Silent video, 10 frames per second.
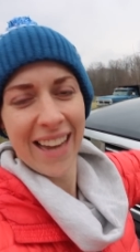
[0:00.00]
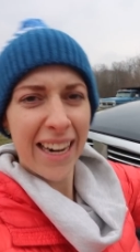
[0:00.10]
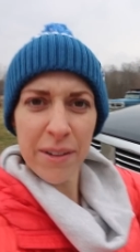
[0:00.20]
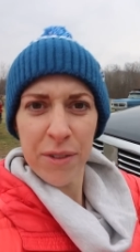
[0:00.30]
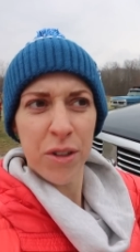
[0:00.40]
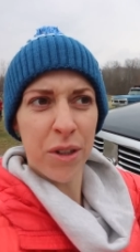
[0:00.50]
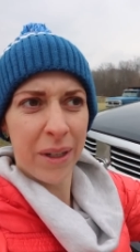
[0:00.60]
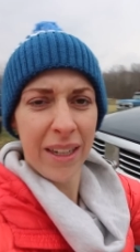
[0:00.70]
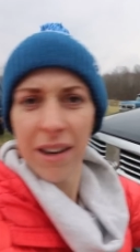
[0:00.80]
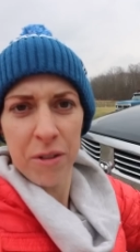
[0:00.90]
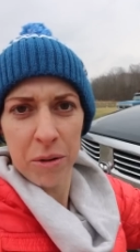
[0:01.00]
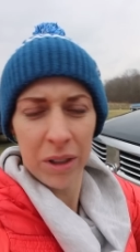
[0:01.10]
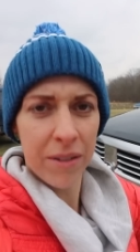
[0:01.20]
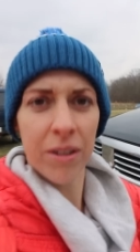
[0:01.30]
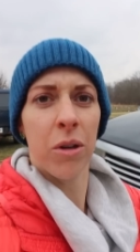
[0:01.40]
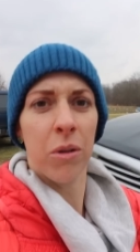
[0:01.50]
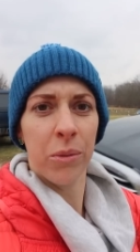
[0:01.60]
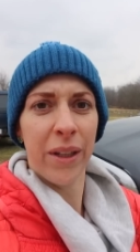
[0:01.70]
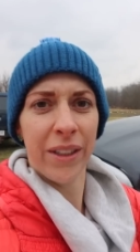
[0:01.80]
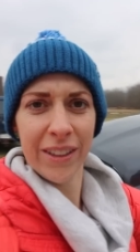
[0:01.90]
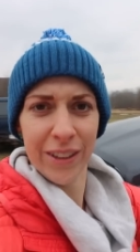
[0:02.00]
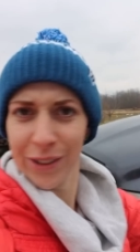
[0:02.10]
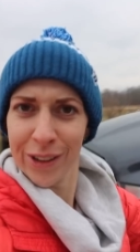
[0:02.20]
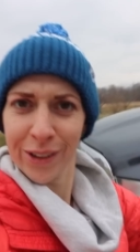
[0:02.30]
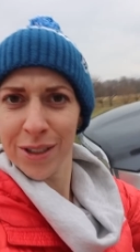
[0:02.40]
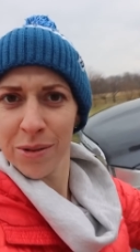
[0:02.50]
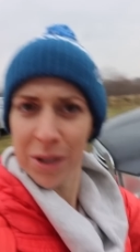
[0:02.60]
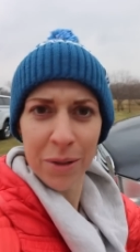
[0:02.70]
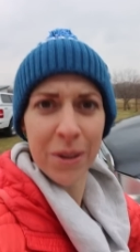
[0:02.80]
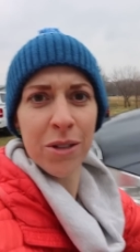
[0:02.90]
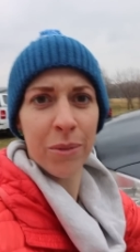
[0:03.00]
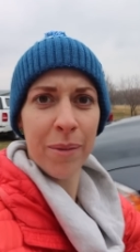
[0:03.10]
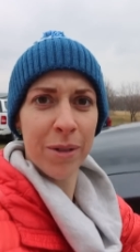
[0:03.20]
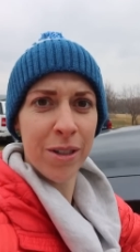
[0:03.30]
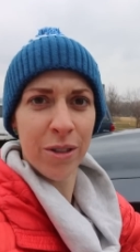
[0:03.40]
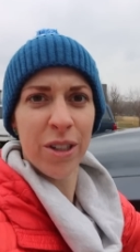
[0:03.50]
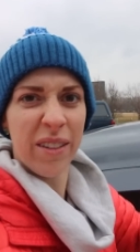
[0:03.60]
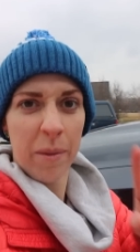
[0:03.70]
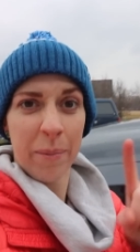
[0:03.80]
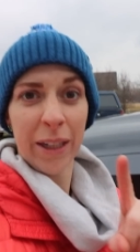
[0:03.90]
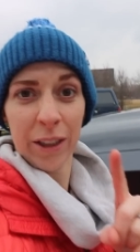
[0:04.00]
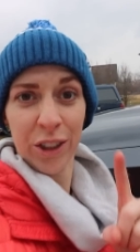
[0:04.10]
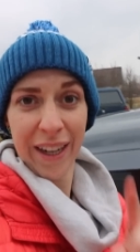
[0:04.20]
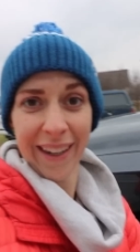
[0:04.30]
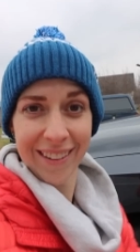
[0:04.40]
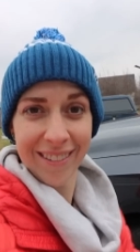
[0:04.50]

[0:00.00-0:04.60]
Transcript: And if you do it, if you live in cold weather, do you do this with your windshield wipers, or do you have a better trick?